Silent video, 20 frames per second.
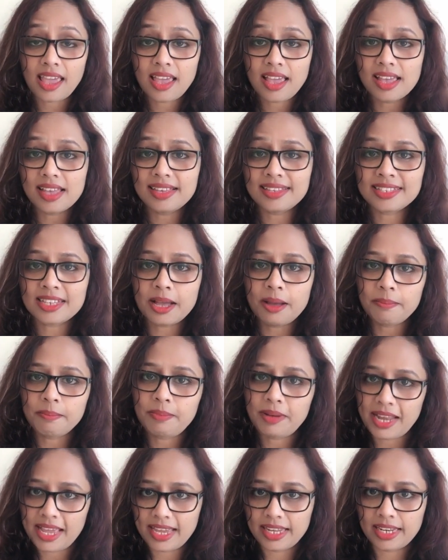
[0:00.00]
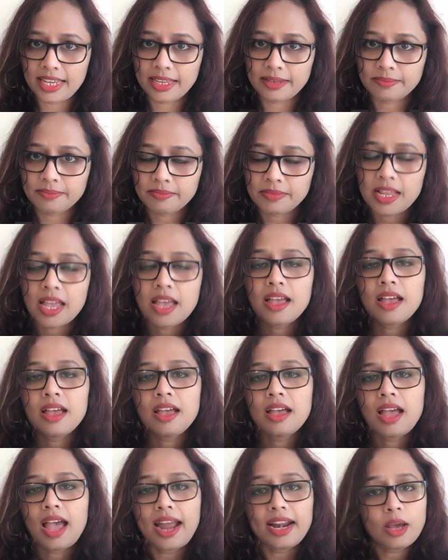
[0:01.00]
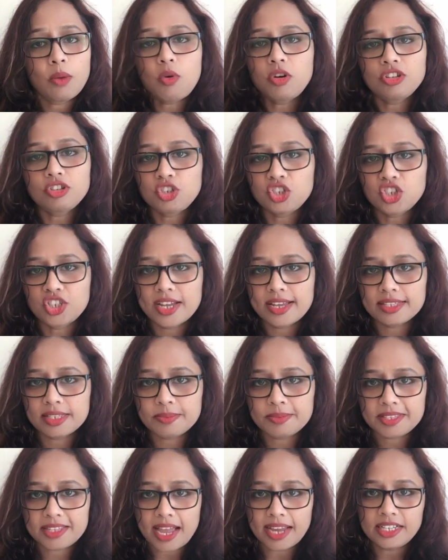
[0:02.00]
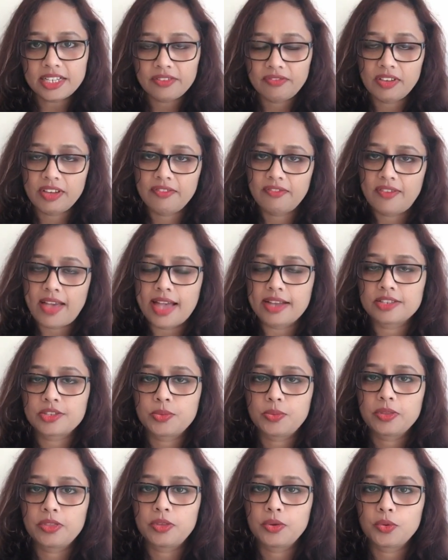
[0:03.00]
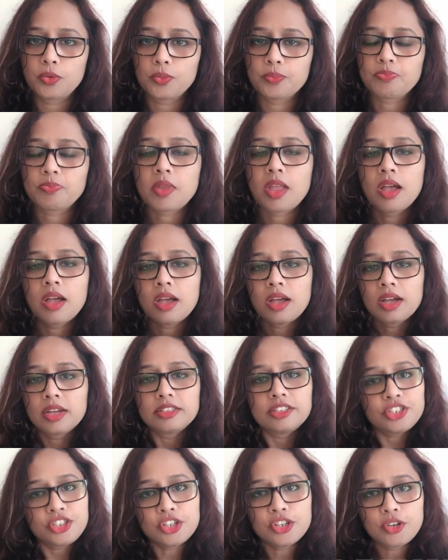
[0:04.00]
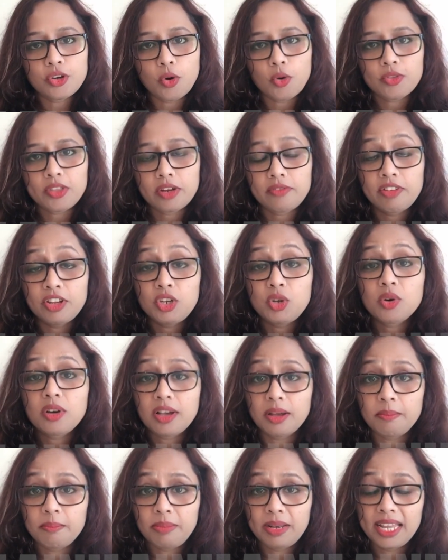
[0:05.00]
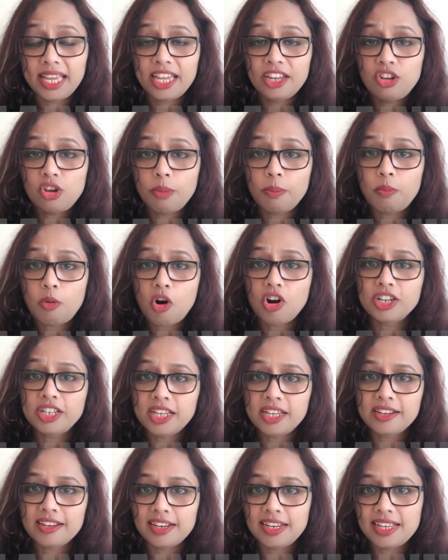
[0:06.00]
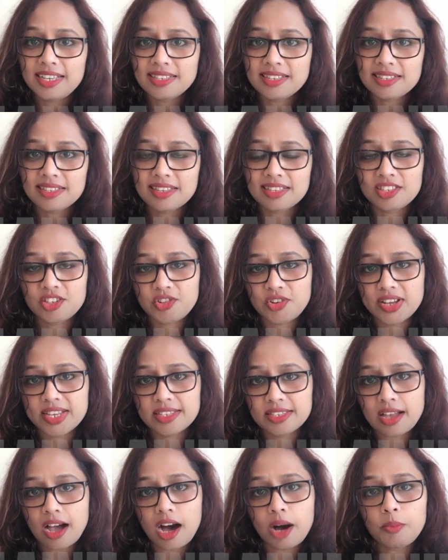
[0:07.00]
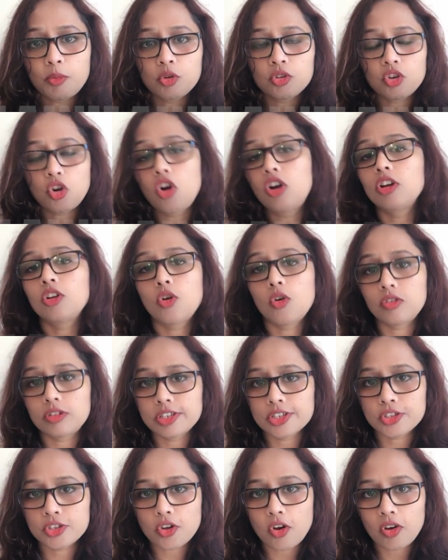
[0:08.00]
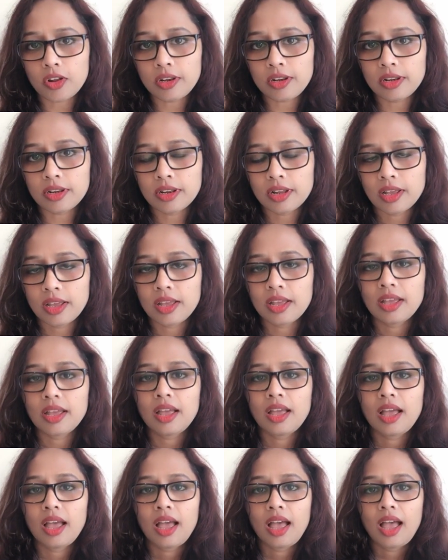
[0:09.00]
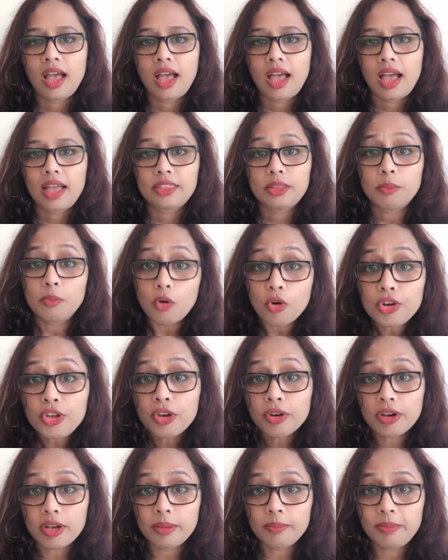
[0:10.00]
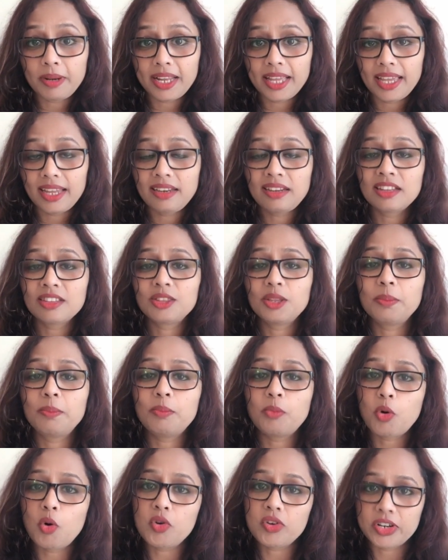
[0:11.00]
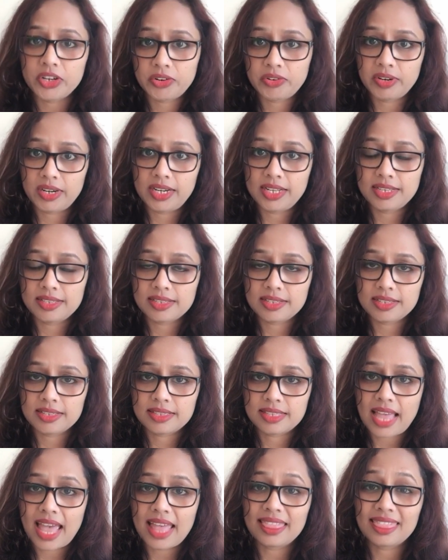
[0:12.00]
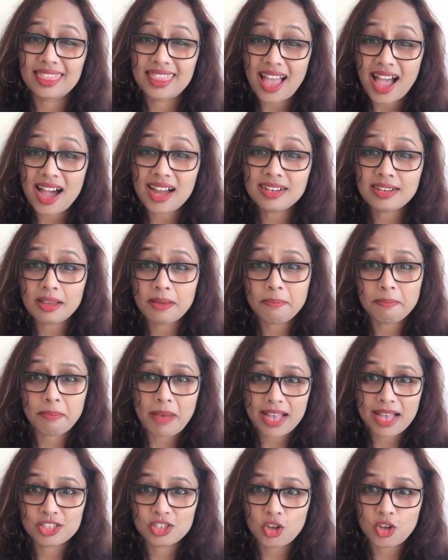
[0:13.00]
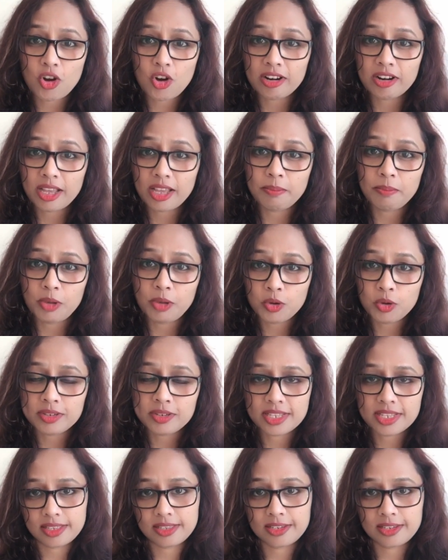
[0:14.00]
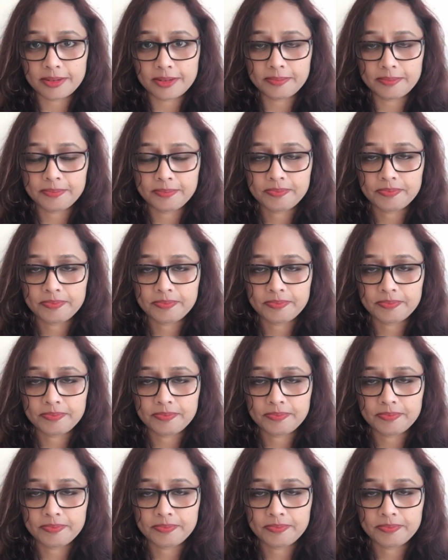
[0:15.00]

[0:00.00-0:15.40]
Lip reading: is complaining. And I wanted to share some scientific facts with you. Did you know that when you complain, your body releases a stress hormone called cortisol? The more you complain, the more it releases, and that impacts your immune system.